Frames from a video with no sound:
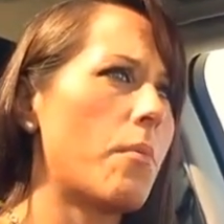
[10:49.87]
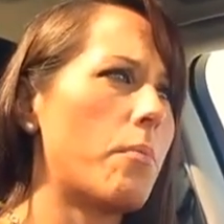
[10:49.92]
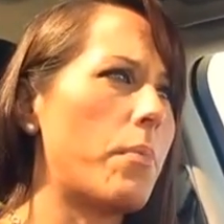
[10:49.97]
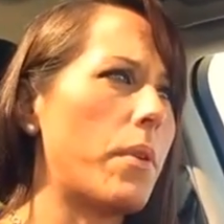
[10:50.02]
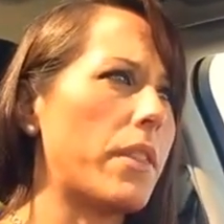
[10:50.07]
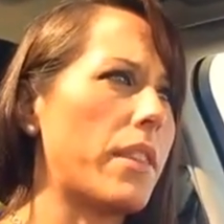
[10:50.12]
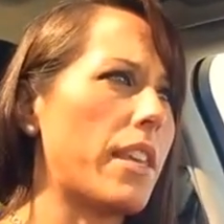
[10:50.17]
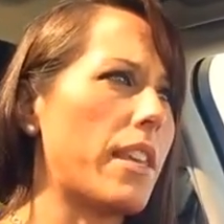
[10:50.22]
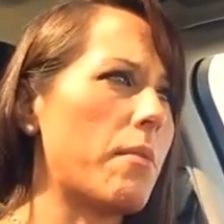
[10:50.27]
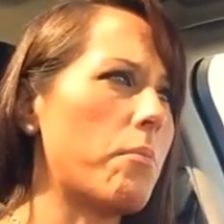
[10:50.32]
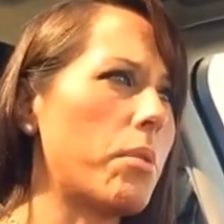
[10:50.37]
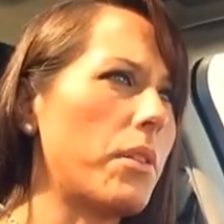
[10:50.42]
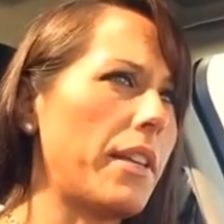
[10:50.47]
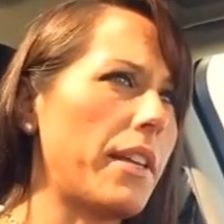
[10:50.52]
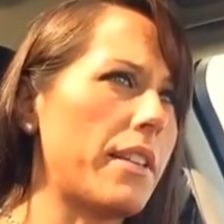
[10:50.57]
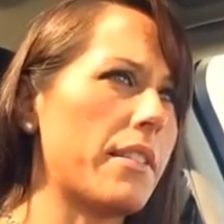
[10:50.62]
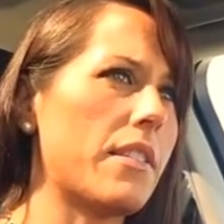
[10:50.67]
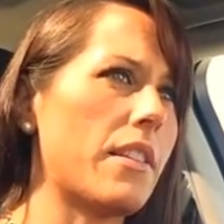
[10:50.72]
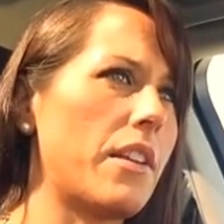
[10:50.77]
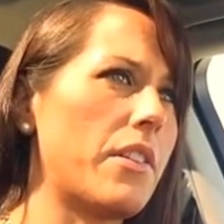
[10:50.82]
but the
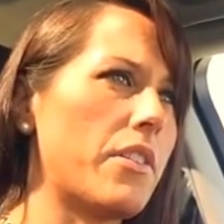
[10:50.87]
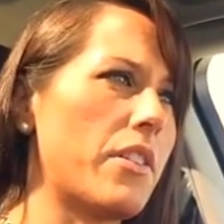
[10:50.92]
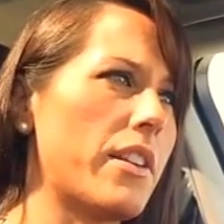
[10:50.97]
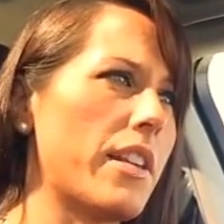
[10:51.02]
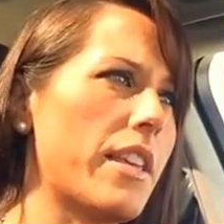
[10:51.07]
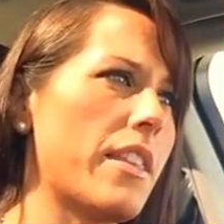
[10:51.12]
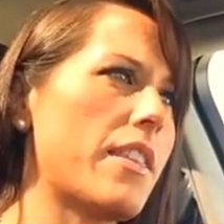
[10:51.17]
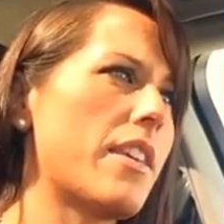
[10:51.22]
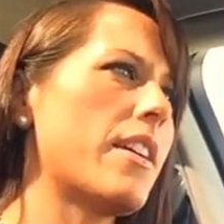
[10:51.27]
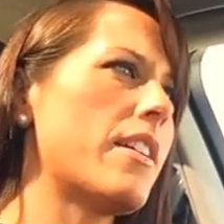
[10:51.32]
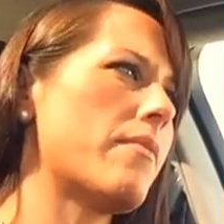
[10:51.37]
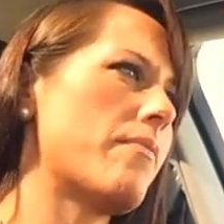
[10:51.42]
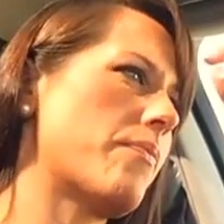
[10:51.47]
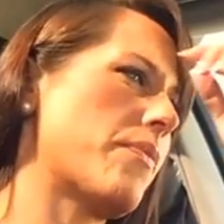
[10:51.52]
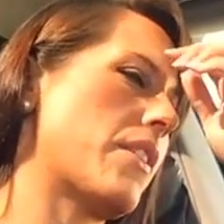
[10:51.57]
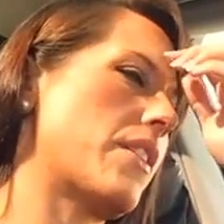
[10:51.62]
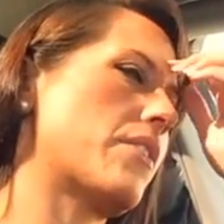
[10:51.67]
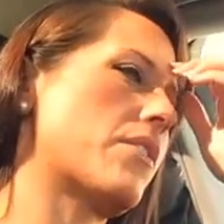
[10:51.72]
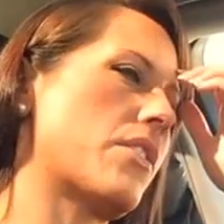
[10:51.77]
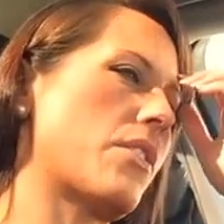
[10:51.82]
implant's underneath it,
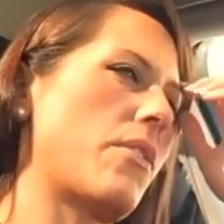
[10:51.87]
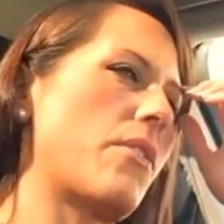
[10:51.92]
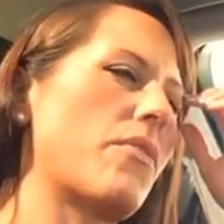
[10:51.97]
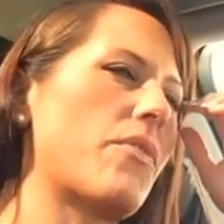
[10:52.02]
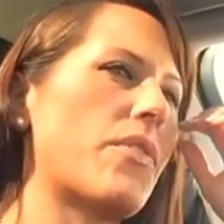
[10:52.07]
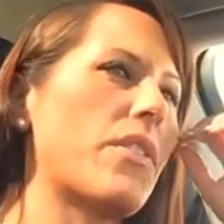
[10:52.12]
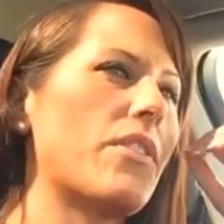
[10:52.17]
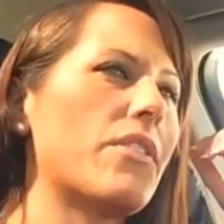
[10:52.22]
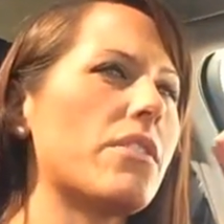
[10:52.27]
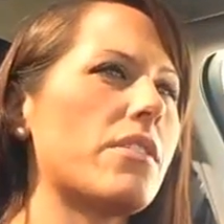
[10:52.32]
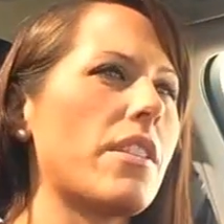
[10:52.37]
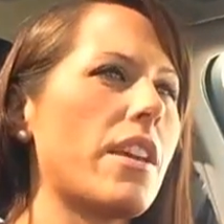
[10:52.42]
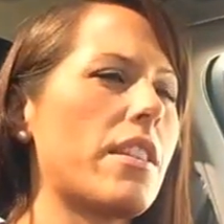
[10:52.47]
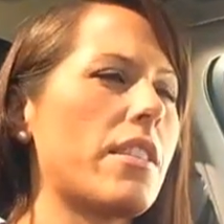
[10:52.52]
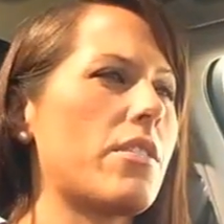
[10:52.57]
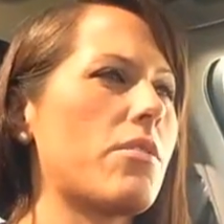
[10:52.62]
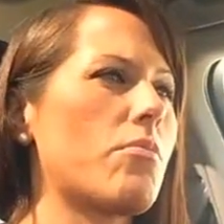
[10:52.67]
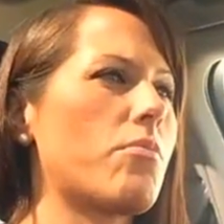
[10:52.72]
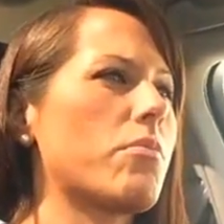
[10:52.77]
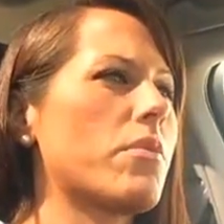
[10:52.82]
and so it feels like
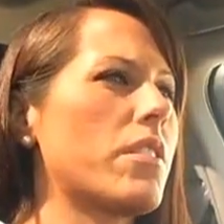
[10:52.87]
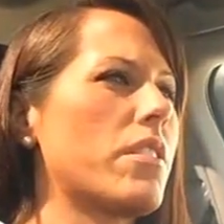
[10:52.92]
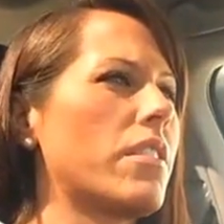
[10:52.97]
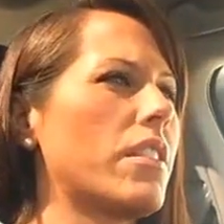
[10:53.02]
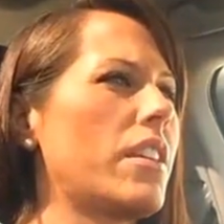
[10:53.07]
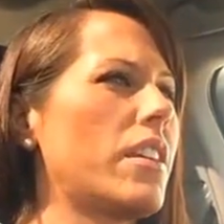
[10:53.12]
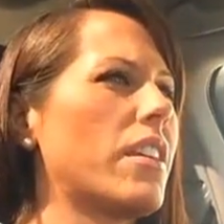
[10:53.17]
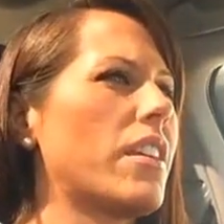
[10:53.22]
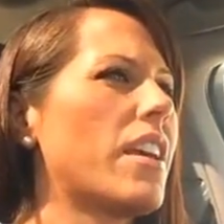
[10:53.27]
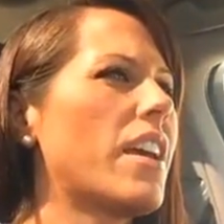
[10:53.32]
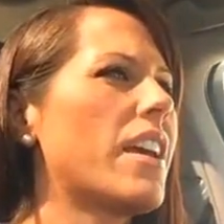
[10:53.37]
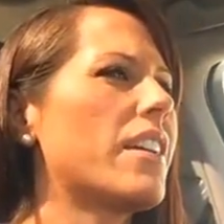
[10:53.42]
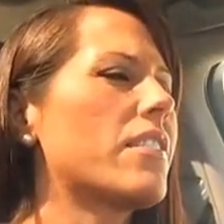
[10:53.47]
this really,